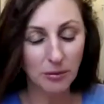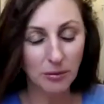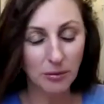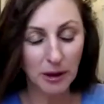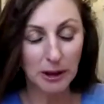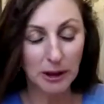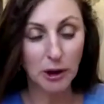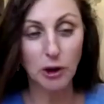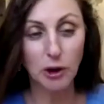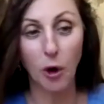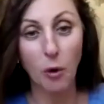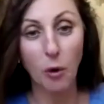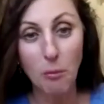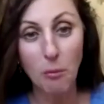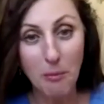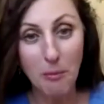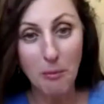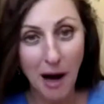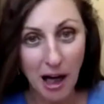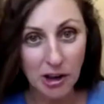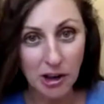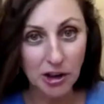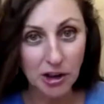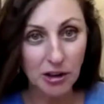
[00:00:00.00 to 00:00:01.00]
so
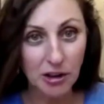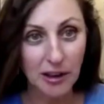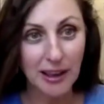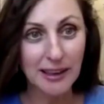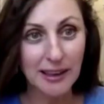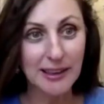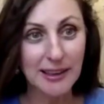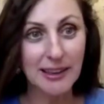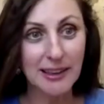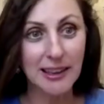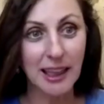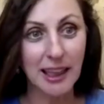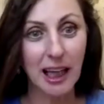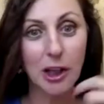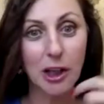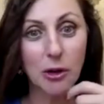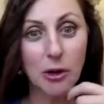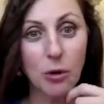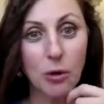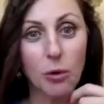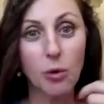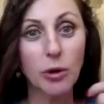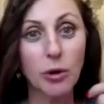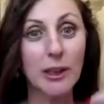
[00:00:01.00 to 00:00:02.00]
much, let's say,
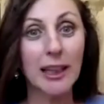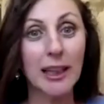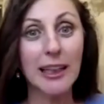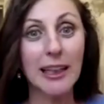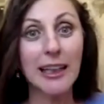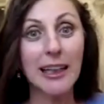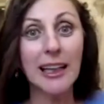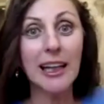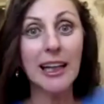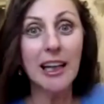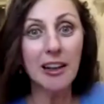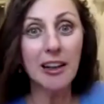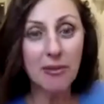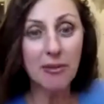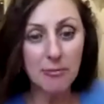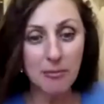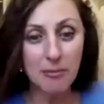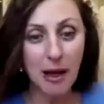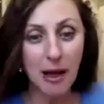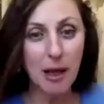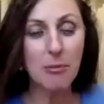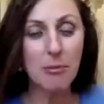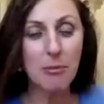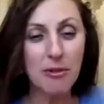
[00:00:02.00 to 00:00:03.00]
you couldn't leave
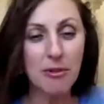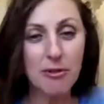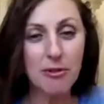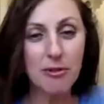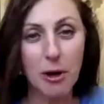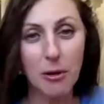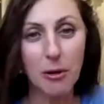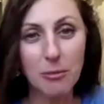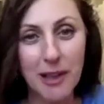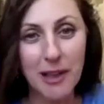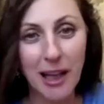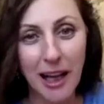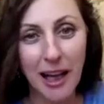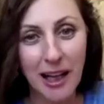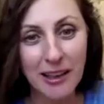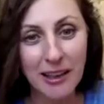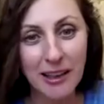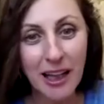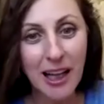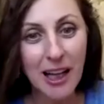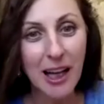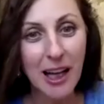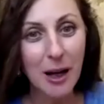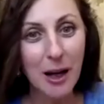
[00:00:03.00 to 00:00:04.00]
maybe from that,
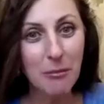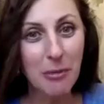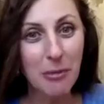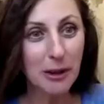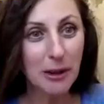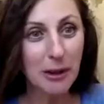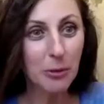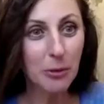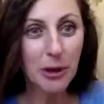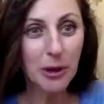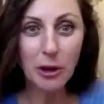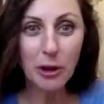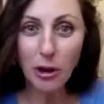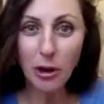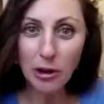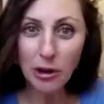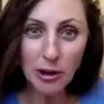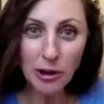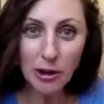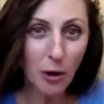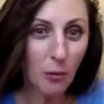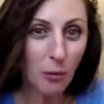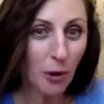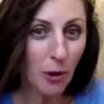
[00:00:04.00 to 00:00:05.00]
but we don't
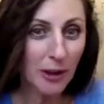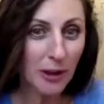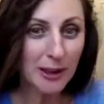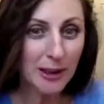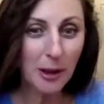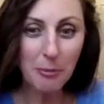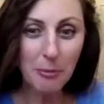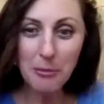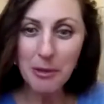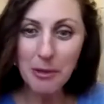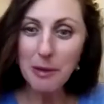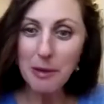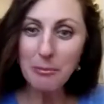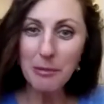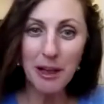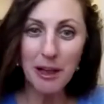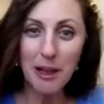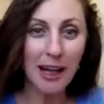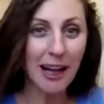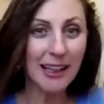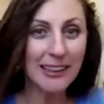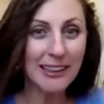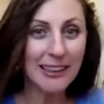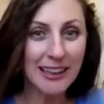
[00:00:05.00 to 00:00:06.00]
know what the people
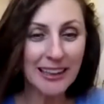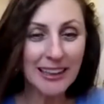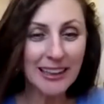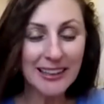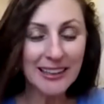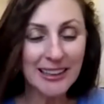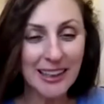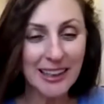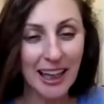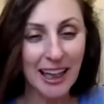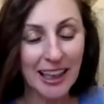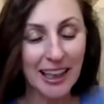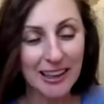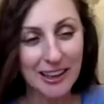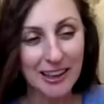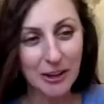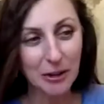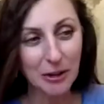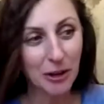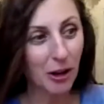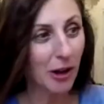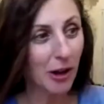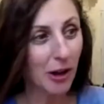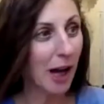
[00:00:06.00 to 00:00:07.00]
had inside. You
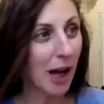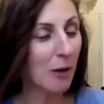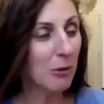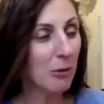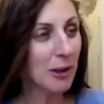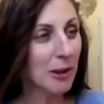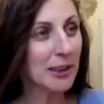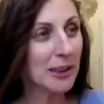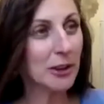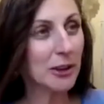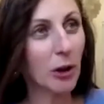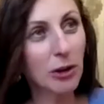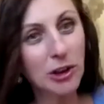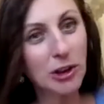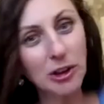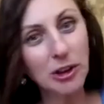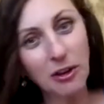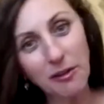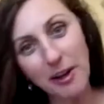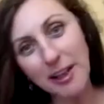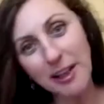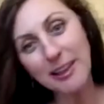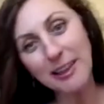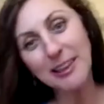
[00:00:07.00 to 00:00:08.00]
know, I was also
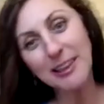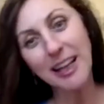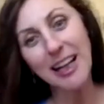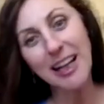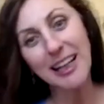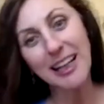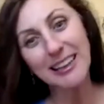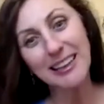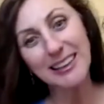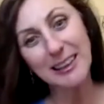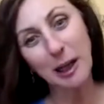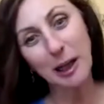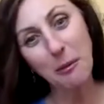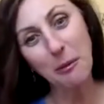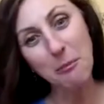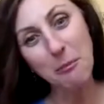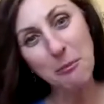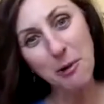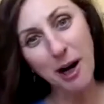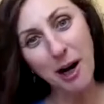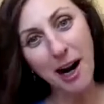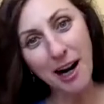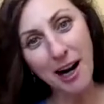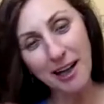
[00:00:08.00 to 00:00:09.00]
very
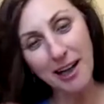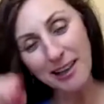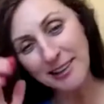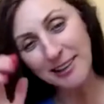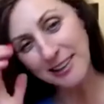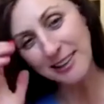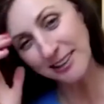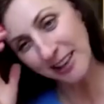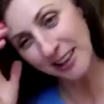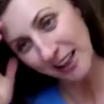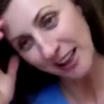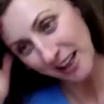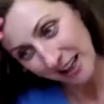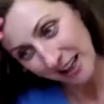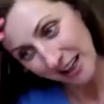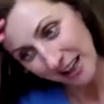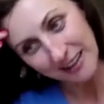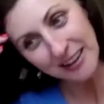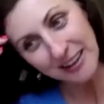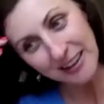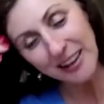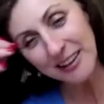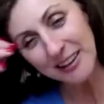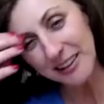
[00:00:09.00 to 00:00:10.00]
surprised
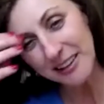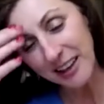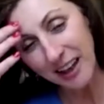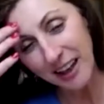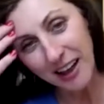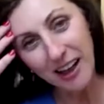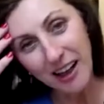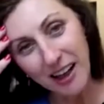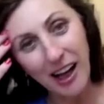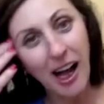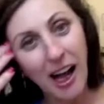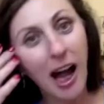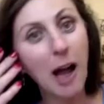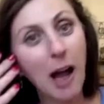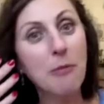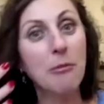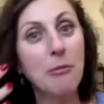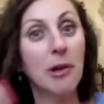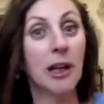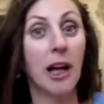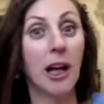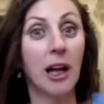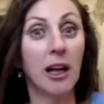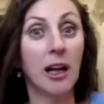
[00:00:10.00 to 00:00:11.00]
that uh, I'm
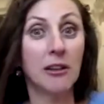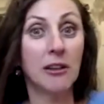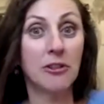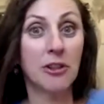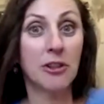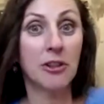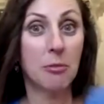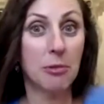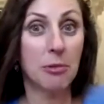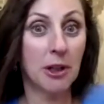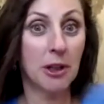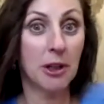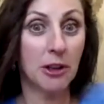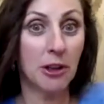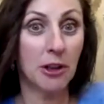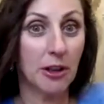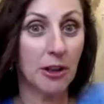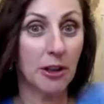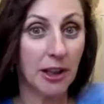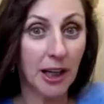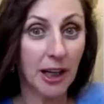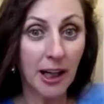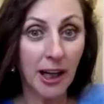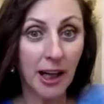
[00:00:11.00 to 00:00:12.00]
an
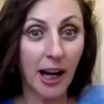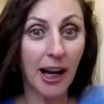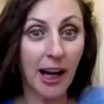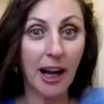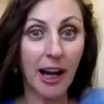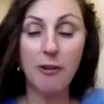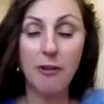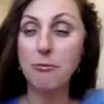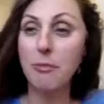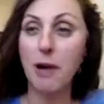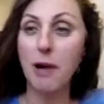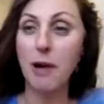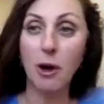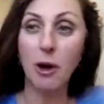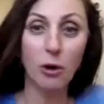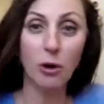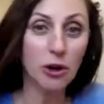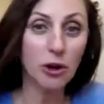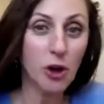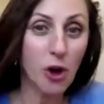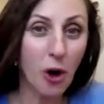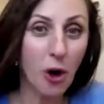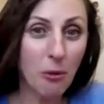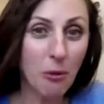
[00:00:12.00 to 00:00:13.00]
entrepreneur. I have my own
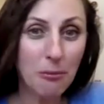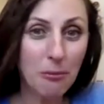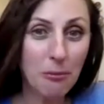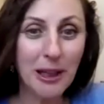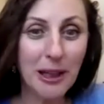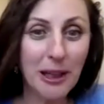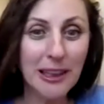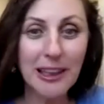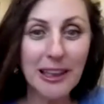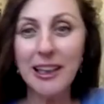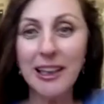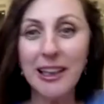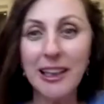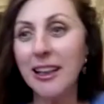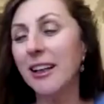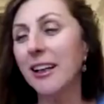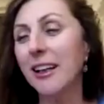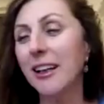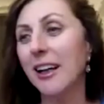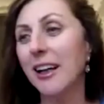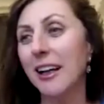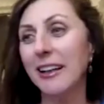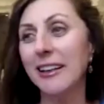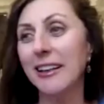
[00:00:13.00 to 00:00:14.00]
company
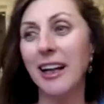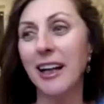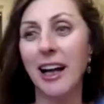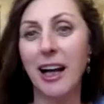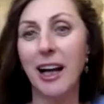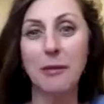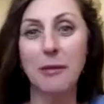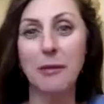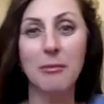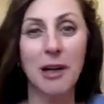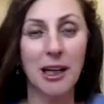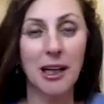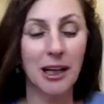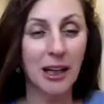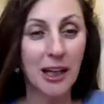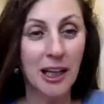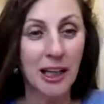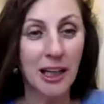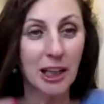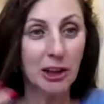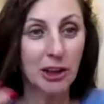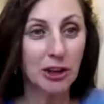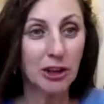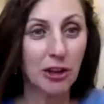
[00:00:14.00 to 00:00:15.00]
and I'm a
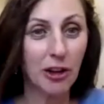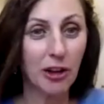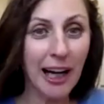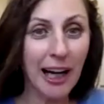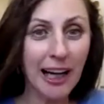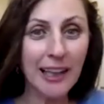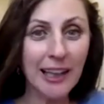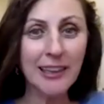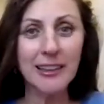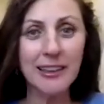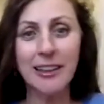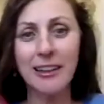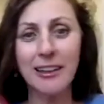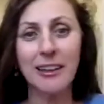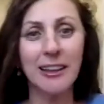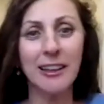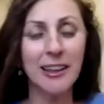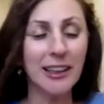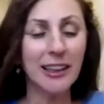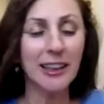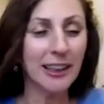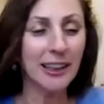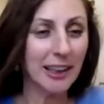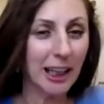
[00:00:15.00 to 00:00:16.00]
trainer
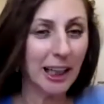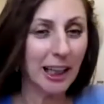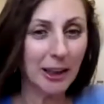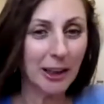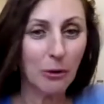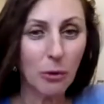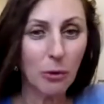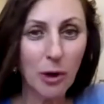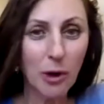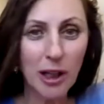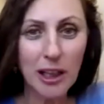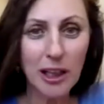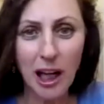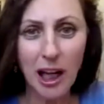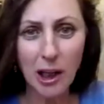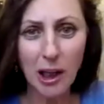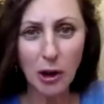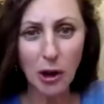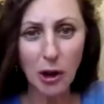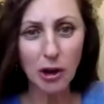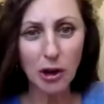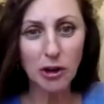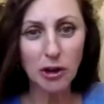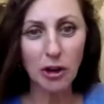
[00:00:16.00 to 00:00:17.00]
and I work a
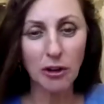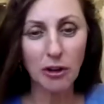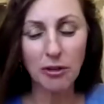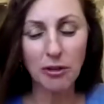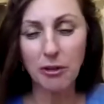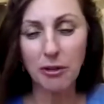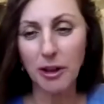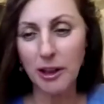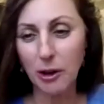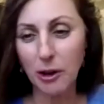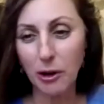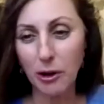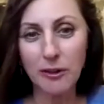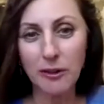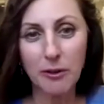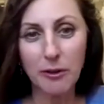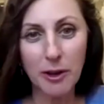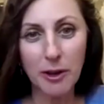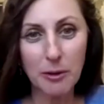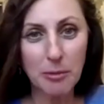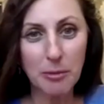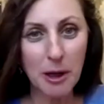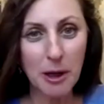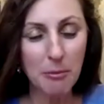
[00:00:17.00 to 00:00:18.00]
lot of a lot
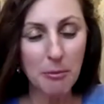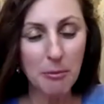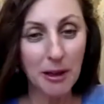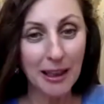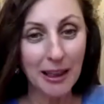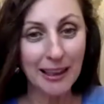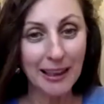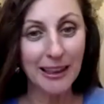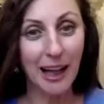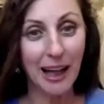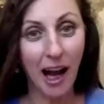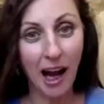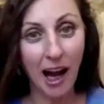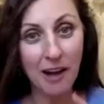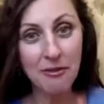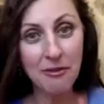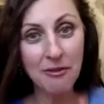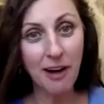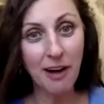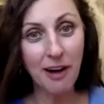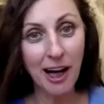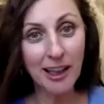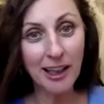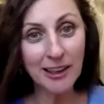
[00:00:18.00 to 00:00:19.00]
with people. And I
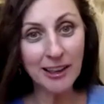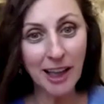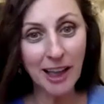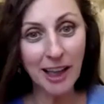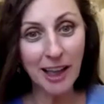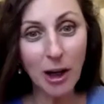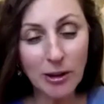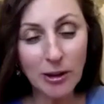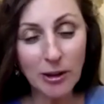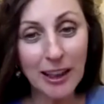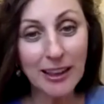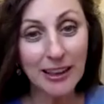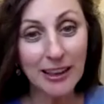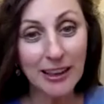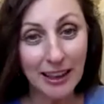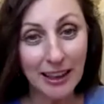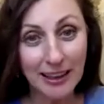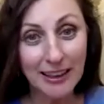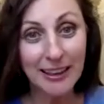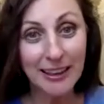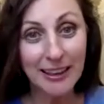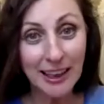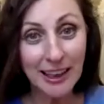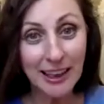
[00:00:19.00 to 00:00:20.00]
find out that
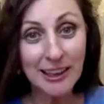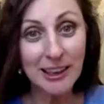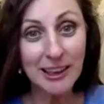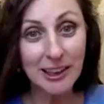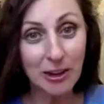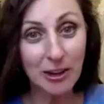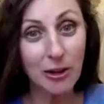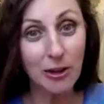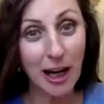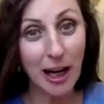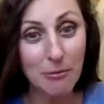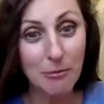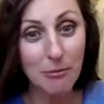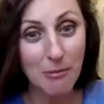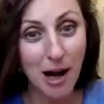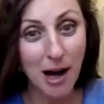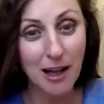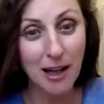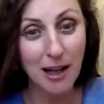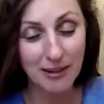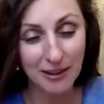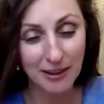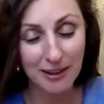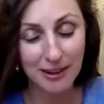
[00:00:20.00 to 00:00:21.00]
this
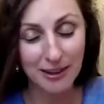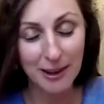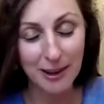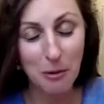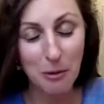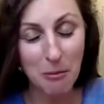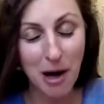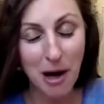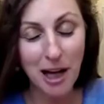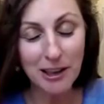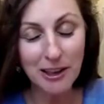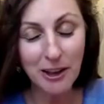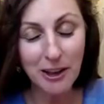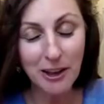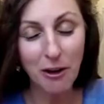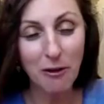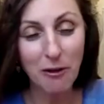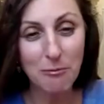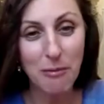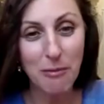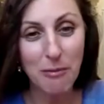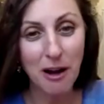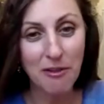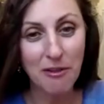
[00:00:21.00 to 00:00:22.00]
grandmother, the mother
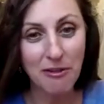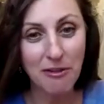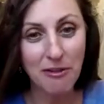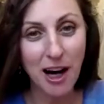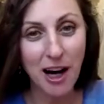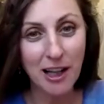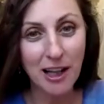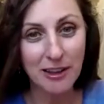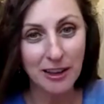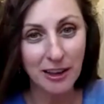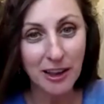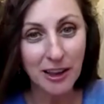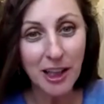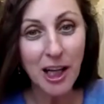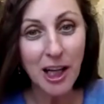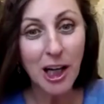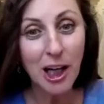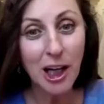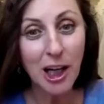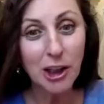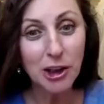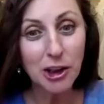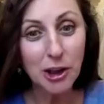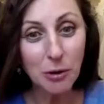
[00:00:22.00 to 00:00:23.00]
of my father,
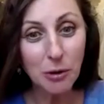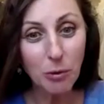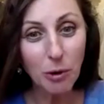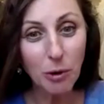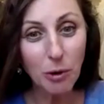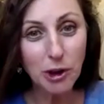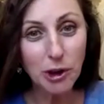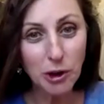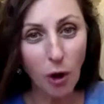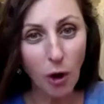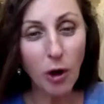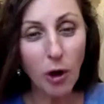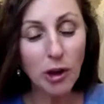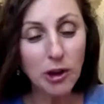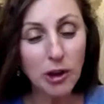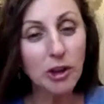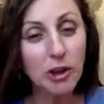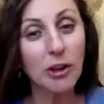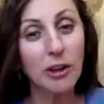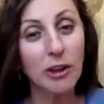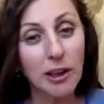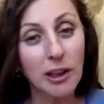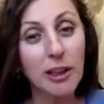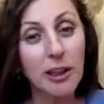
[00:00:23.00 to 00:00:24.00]
she was
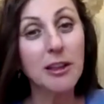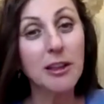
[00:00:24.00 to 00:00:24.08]
also an